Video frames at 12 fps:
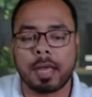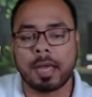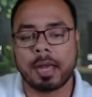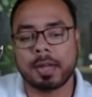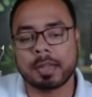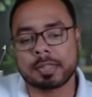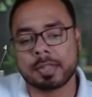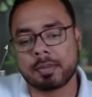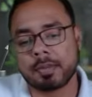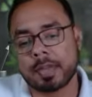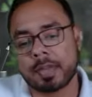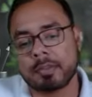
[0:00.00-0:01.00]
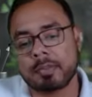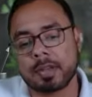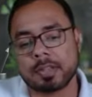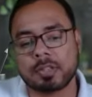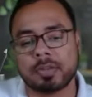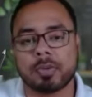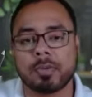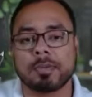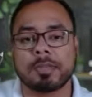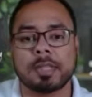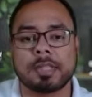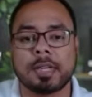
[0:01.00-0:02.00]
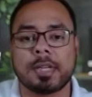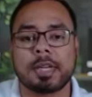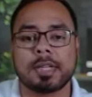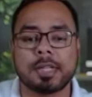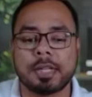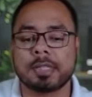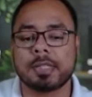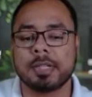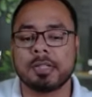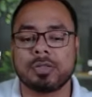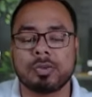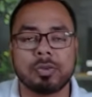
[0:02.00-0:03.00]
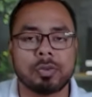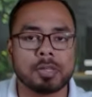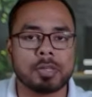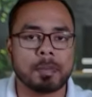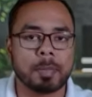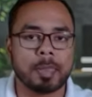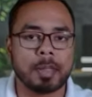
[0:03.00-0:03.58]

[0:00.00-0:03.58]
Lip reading: and 7 in first row. Just interchange these 2 rows.